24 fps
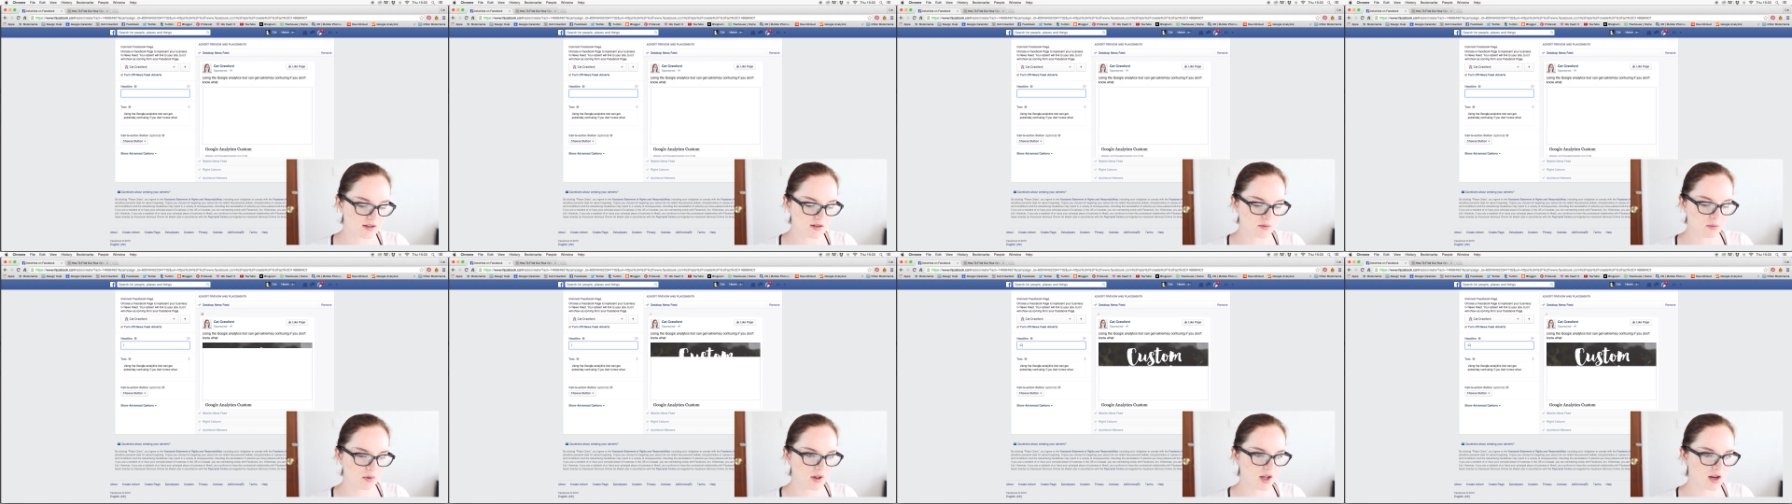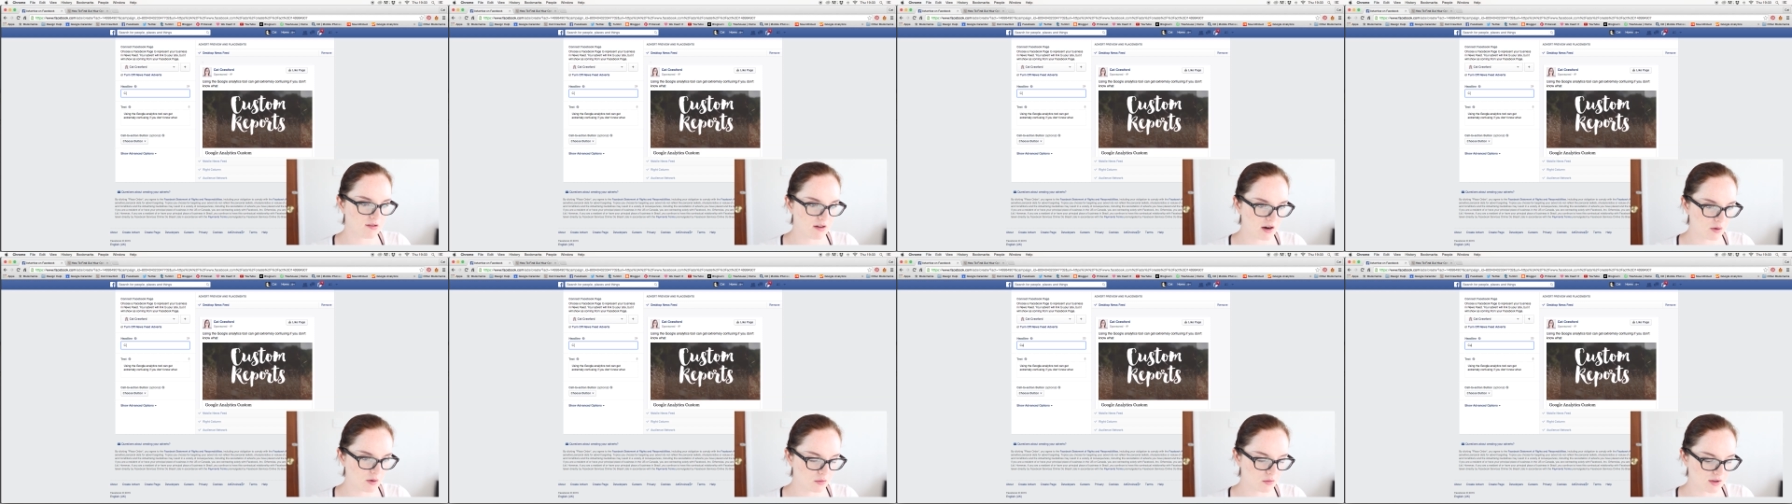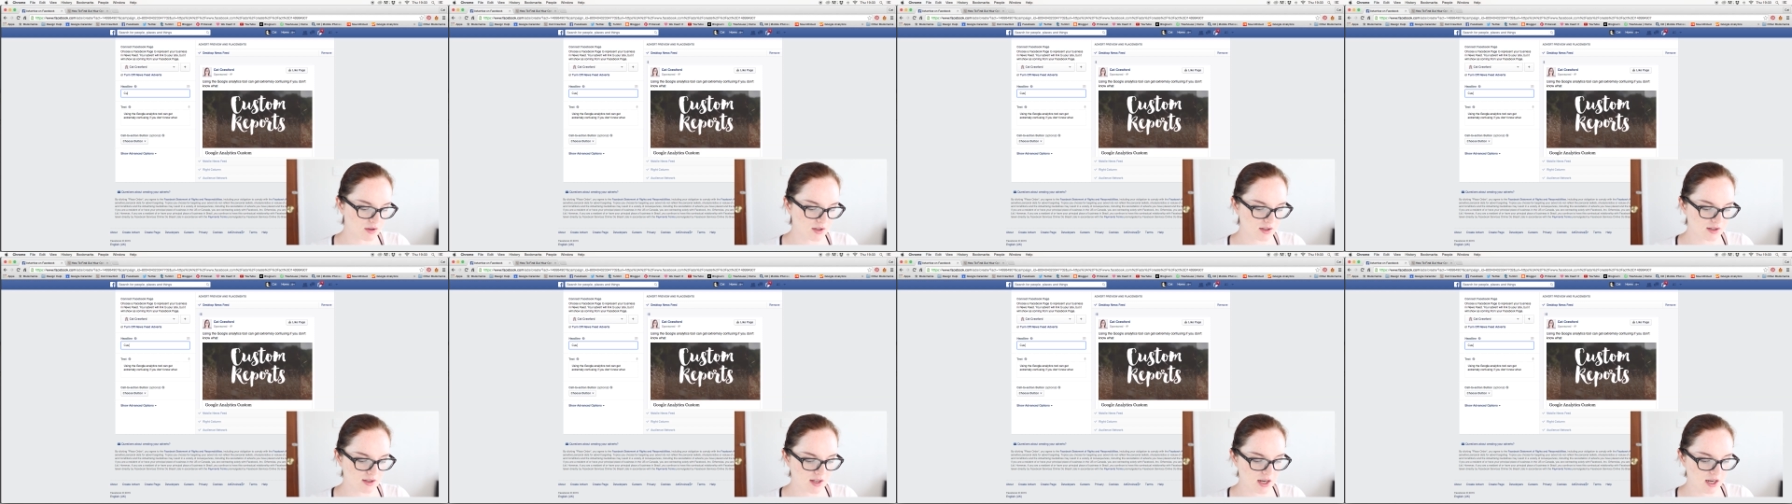to play around with
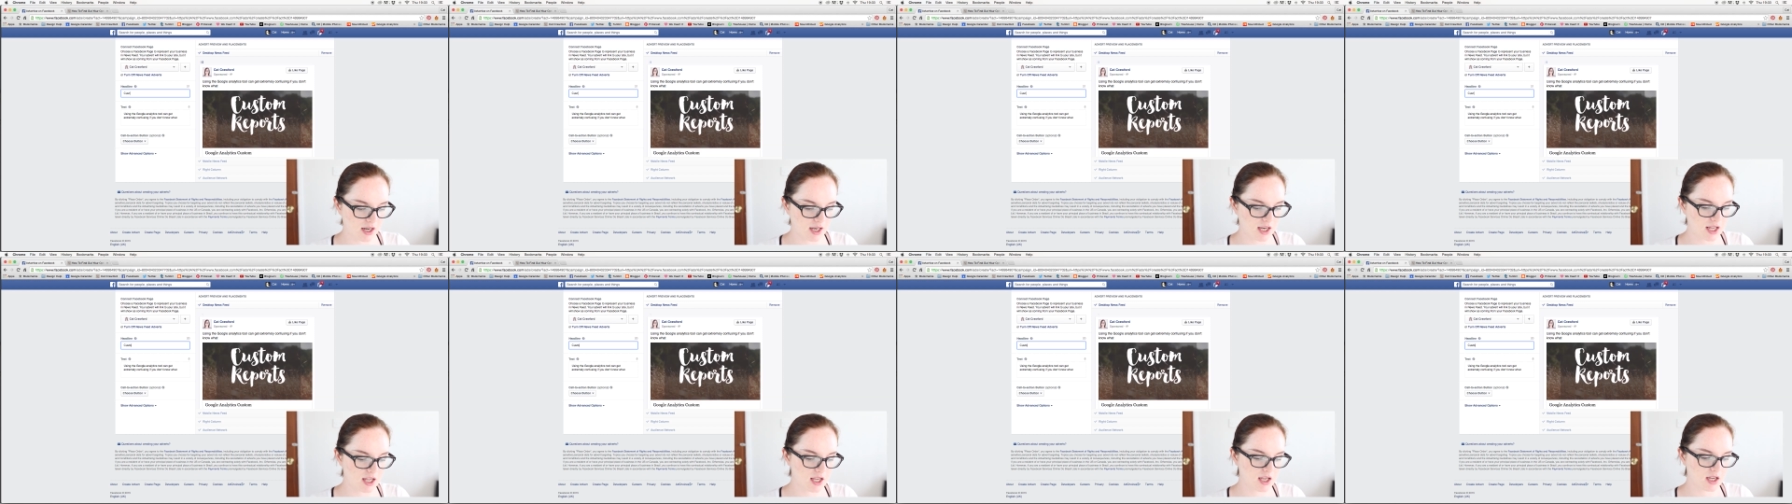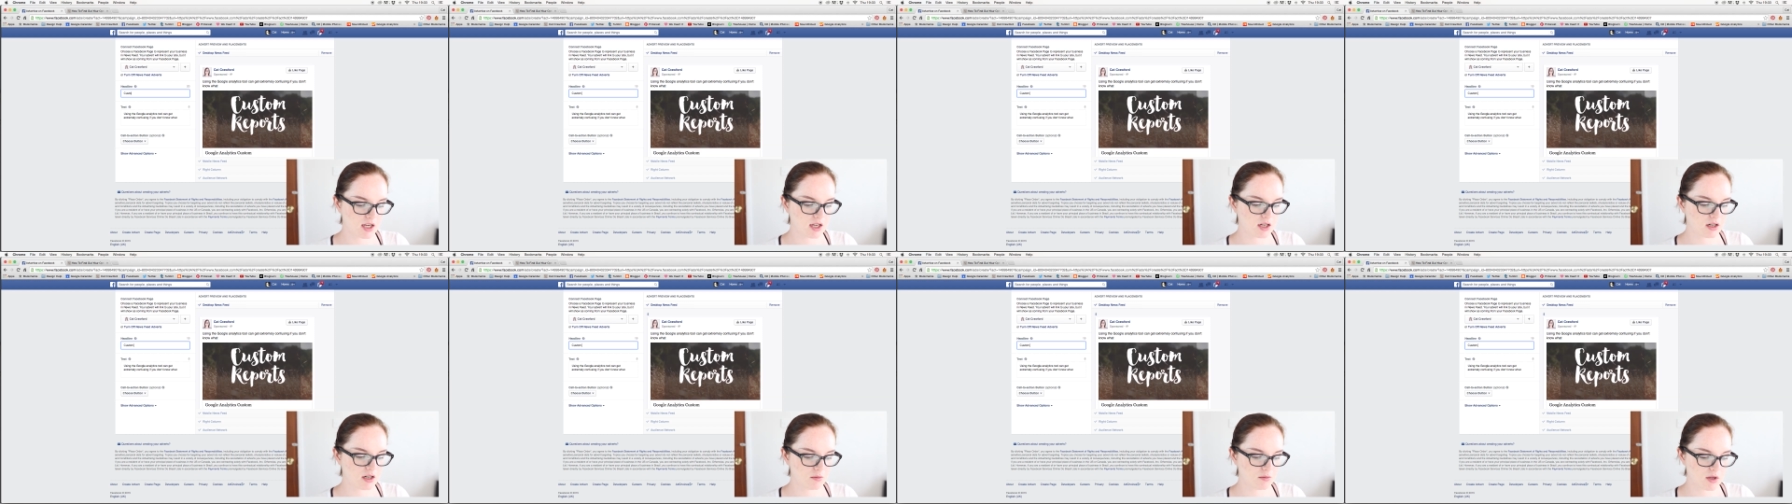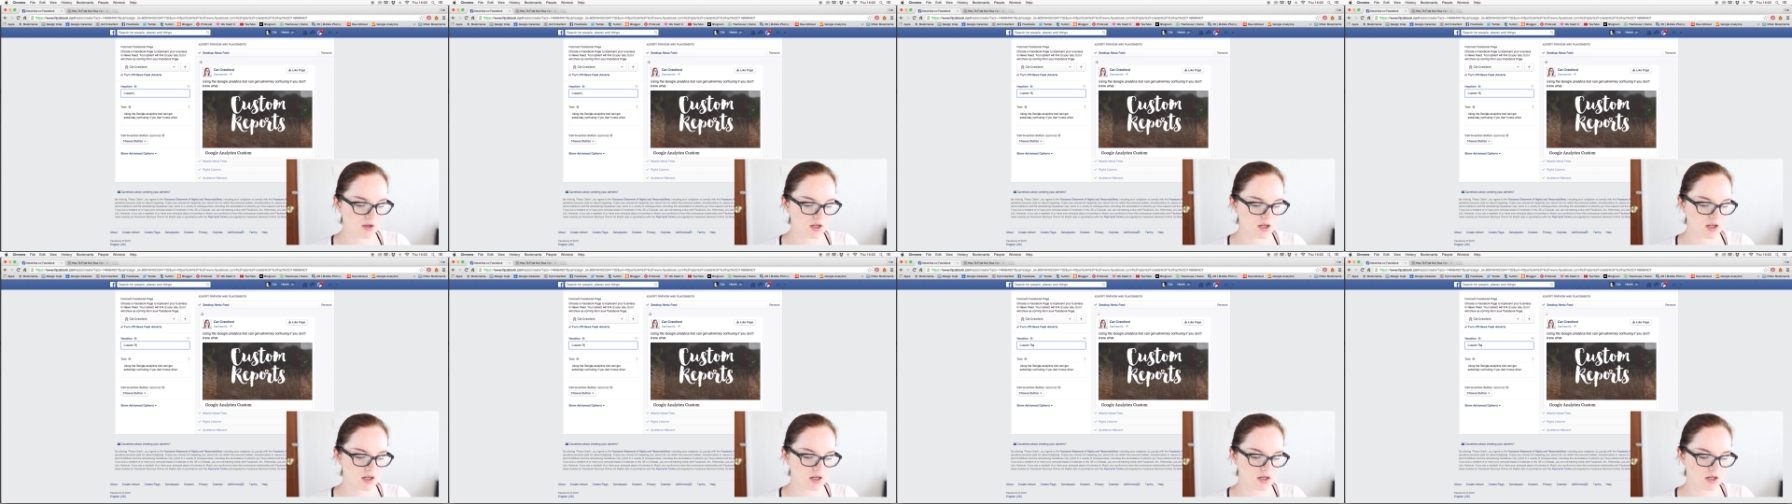this a little
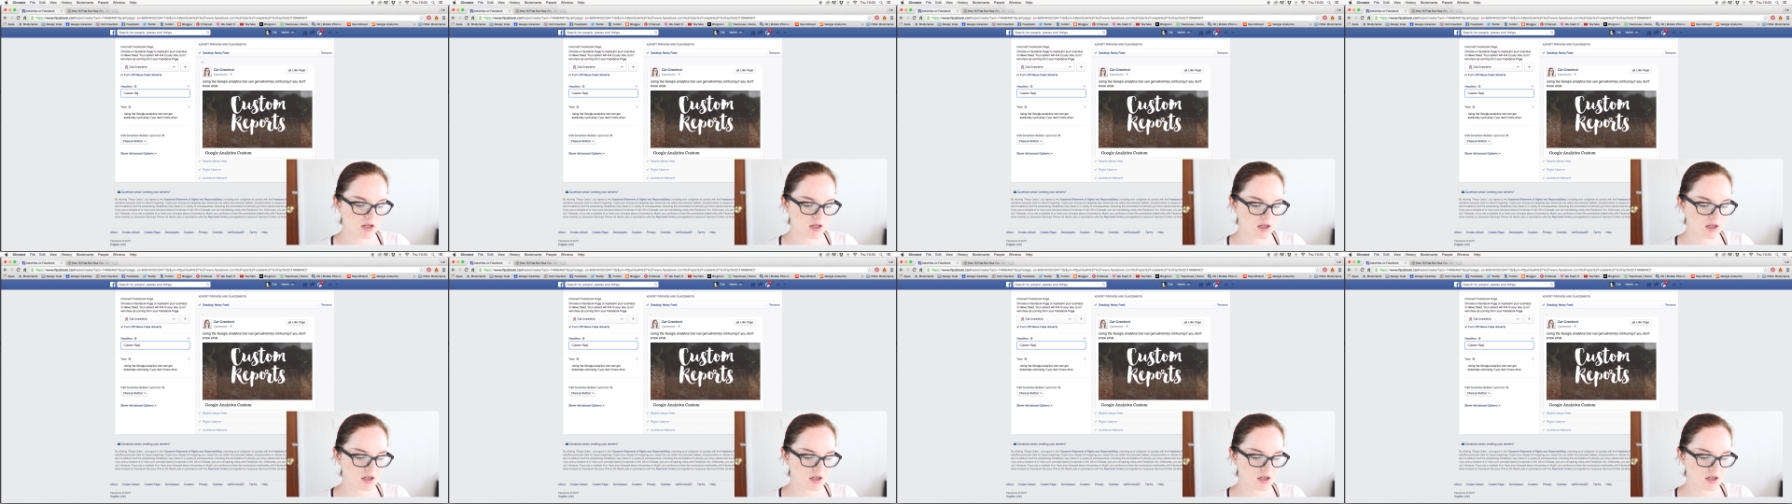bit.